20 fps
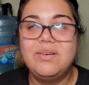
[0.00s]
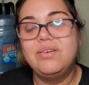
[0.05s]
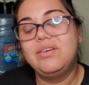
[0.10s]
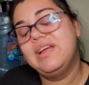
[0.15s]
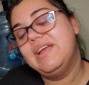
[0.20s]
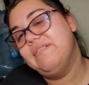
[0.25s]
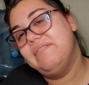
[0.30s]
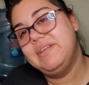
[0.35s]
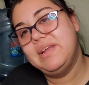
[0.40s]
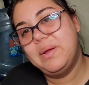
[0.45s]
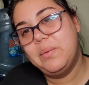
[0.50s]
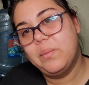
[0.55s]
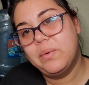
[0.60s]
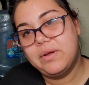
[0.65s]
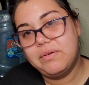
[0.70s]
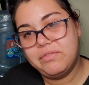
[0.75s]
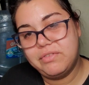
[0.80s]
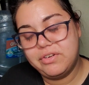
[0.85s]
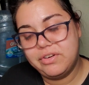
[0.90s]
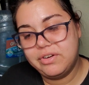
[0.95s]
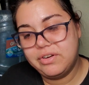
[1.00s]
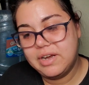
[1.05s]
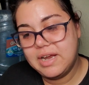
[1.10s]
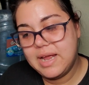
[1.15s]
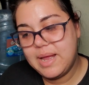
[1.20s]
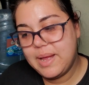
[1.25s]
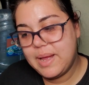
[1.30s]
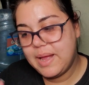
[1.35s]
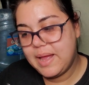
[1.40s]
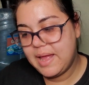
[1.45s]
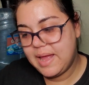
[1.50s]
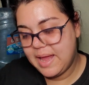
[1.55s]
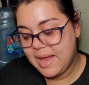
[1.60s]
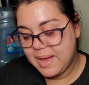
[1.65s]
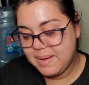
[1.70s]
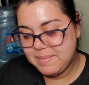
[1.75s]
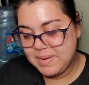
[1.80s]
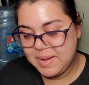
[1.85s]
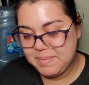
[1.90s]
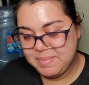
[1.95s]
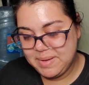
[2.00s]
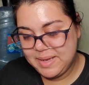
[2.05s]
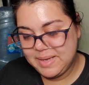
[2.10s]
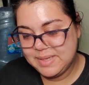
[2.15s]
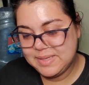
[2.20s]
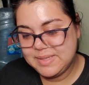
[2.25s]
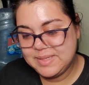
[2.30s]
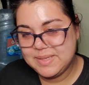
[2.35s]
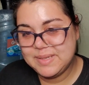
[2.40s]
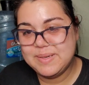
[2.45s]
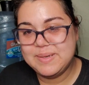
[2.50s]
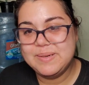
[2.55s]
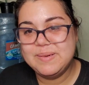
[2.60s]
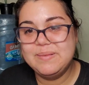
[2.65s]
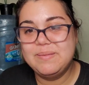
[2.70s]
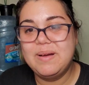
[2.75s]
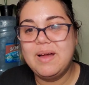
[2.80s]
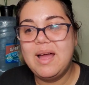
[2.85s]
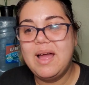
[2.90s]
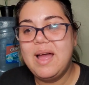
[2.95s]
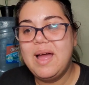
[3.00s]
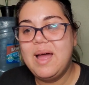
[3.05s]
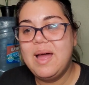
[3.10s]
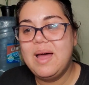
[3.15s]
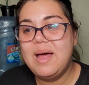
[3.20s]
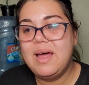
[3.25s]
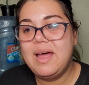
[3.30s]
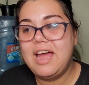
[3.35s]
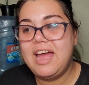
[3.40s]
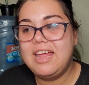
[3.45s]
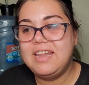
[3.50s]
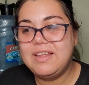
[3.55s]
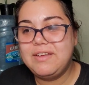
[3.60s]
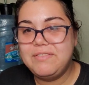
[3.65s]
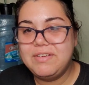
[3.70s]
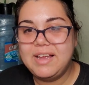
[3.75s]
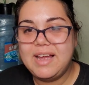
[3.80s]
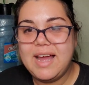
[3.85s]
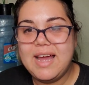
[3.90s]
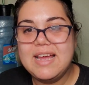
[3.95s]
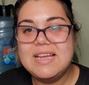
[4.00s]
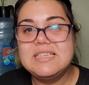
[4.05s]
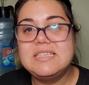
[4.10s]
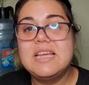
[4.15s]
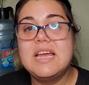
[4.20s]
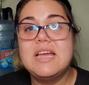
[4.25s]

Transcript: or evening wherever it may be. So I love you guys.